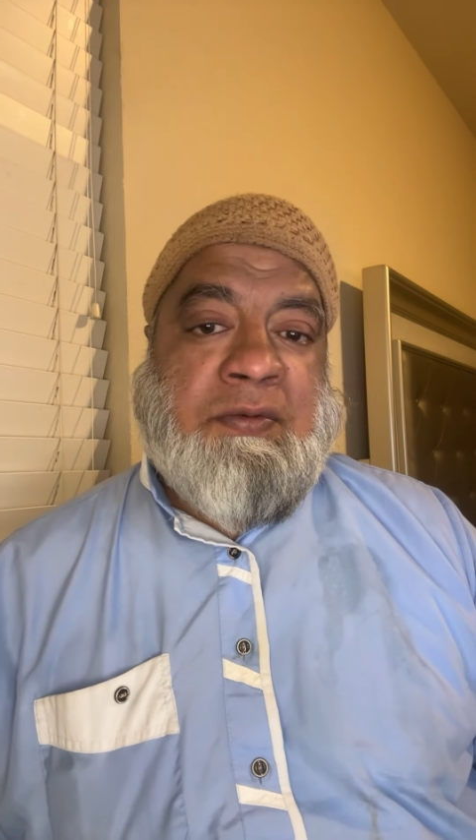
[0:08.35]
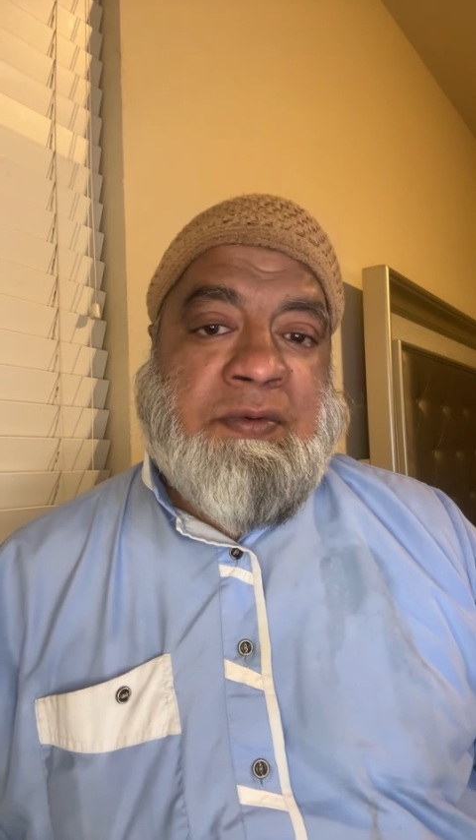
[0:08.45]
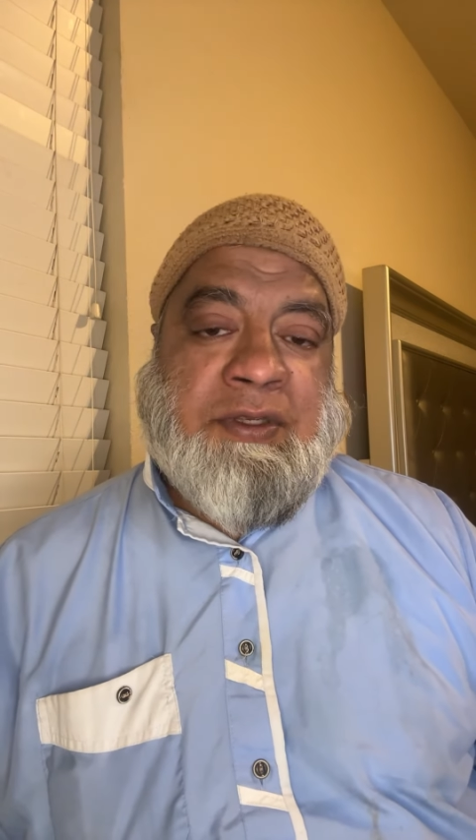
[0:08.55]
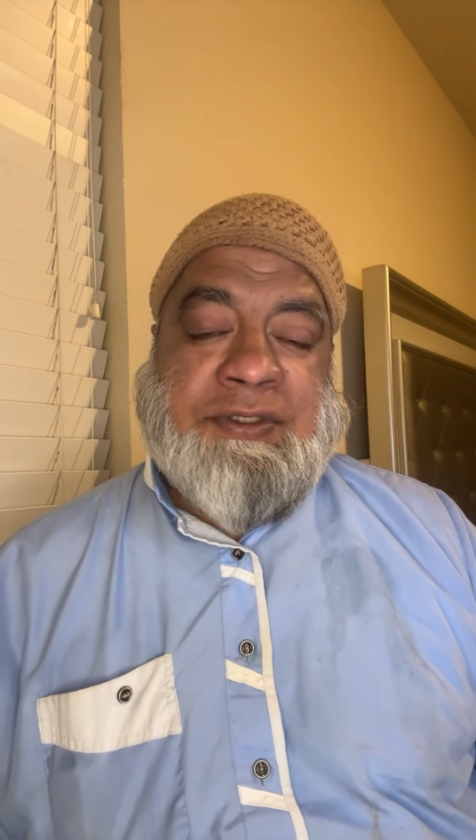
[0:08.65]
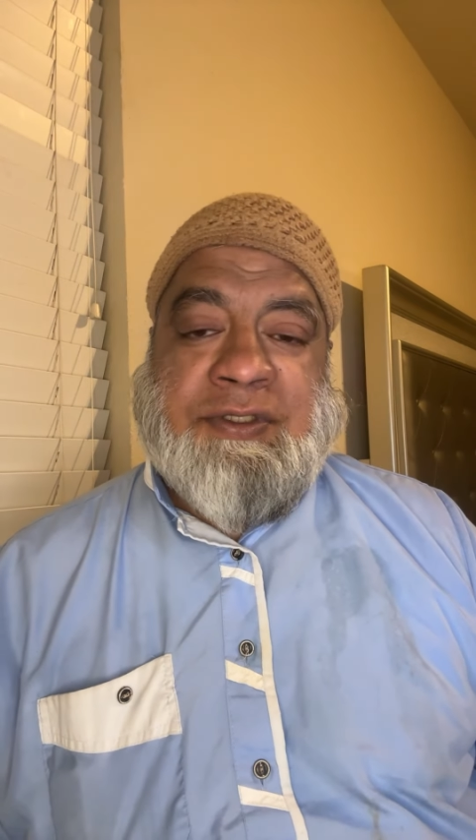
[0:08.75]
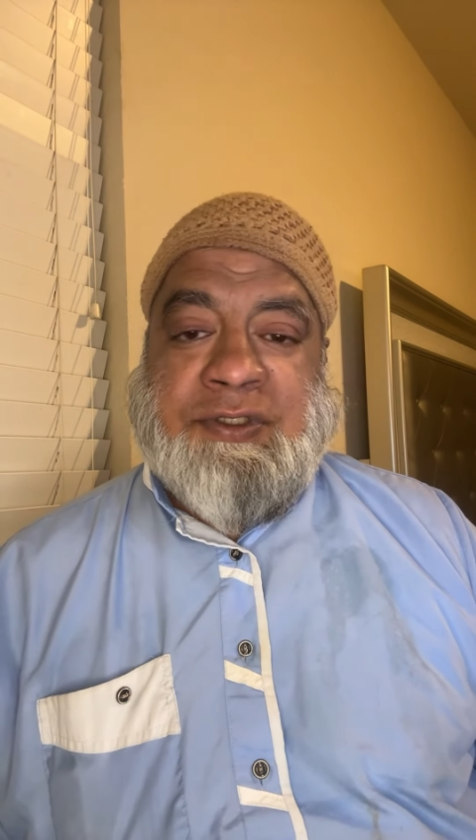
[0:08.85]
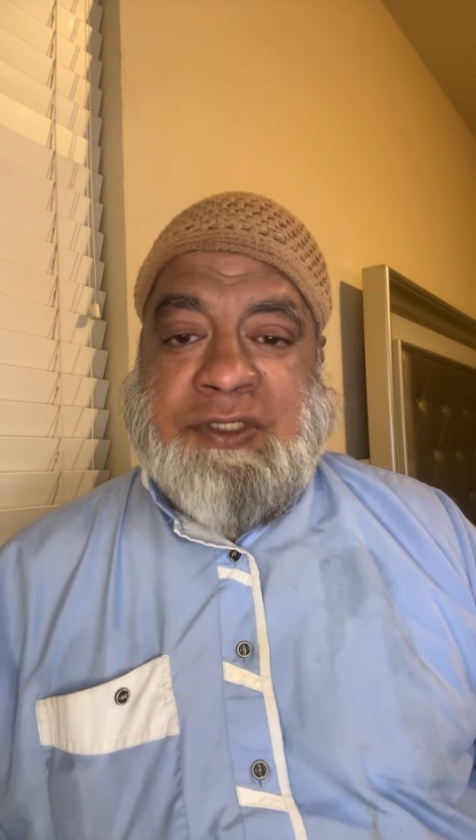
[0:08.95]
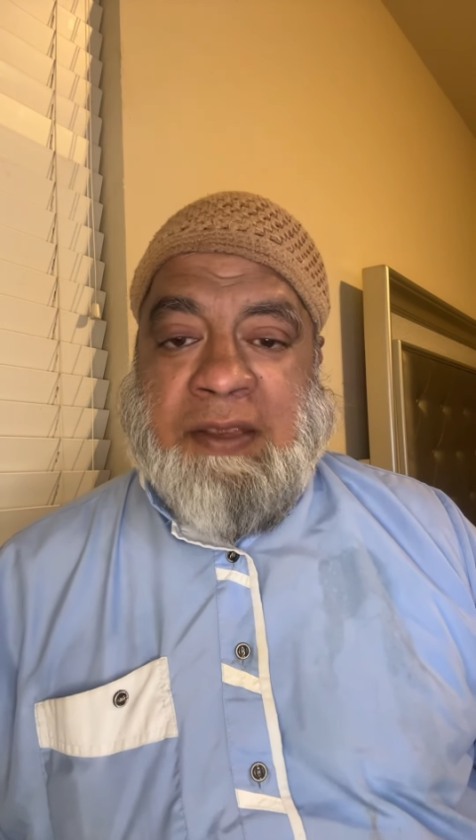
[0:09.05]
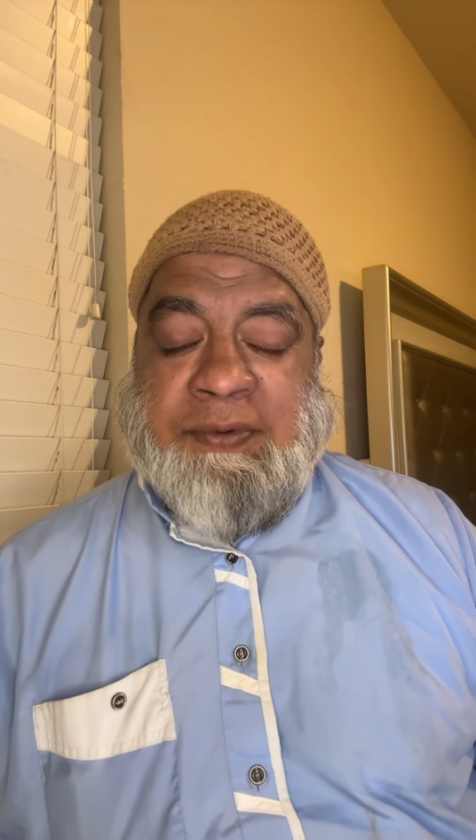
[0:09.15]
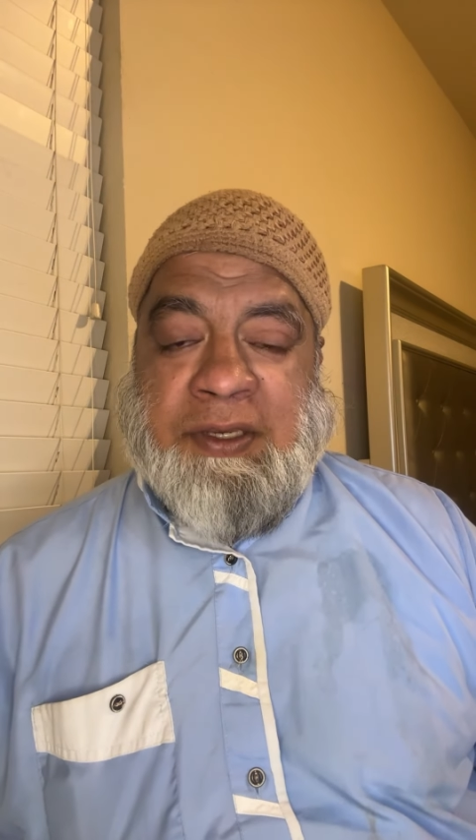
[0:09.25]
because you're
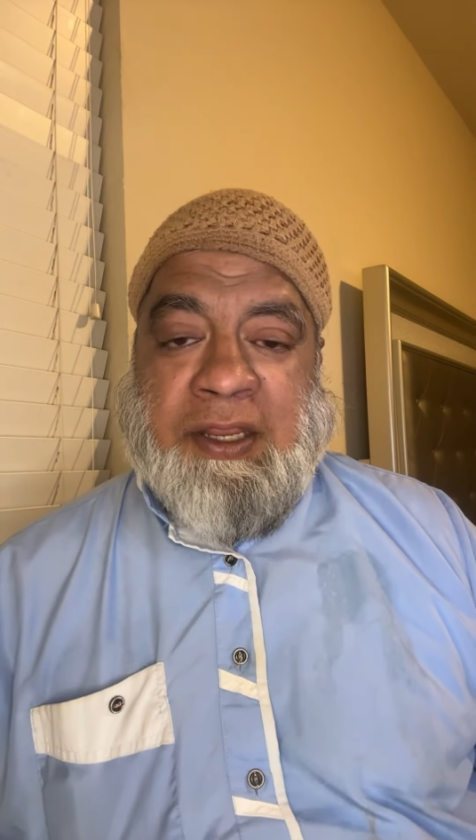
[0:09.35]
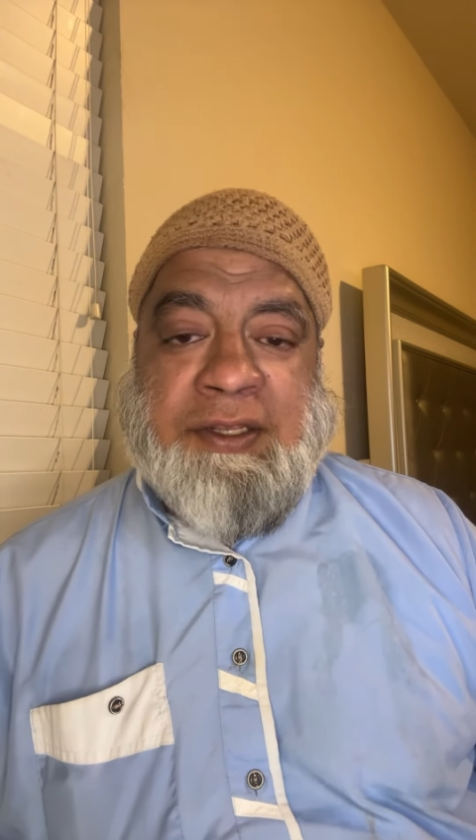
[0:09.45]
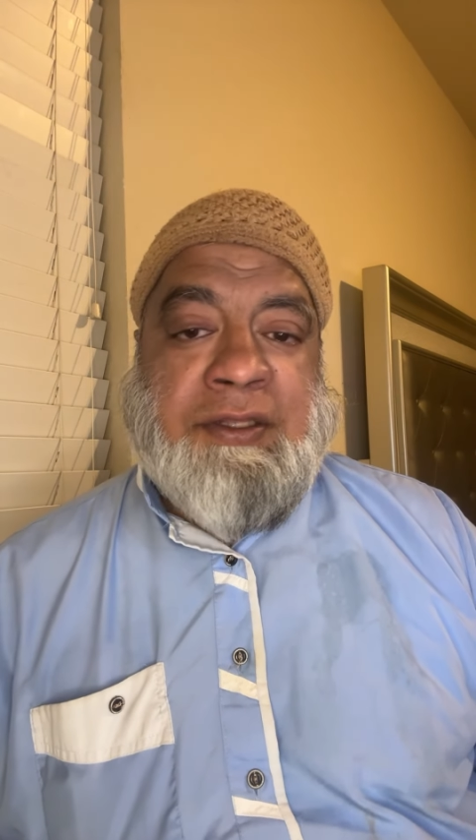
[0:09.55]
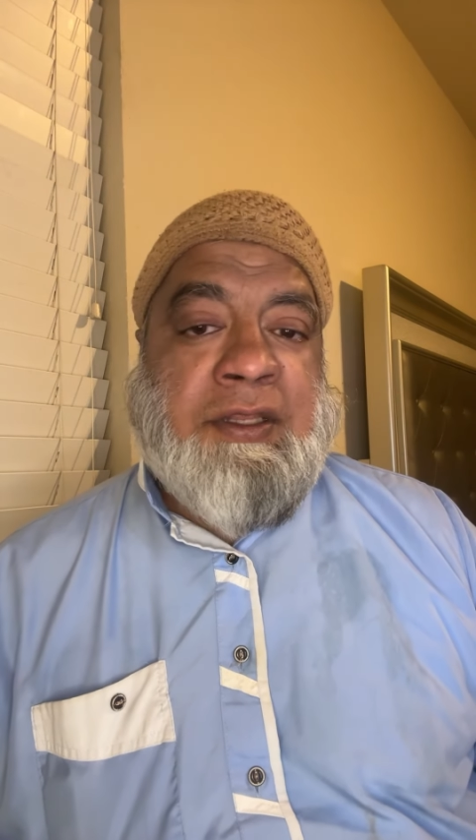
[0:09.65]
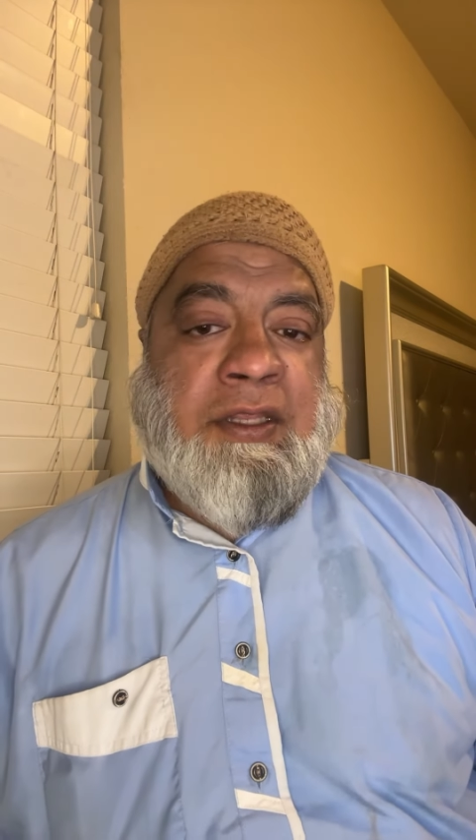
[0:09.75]
stopping on it.